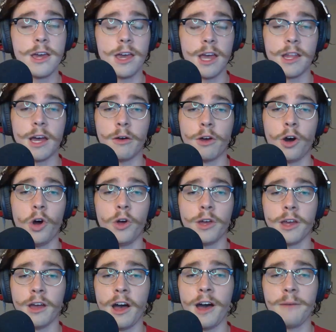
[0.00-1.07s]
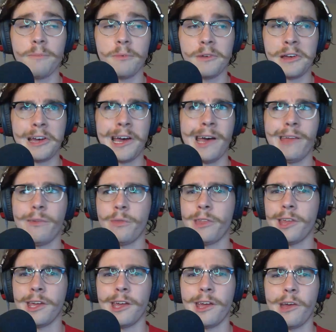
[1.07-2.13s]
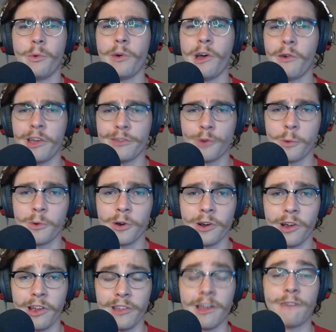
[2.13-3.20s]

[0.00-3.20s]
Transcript: And now calling up his current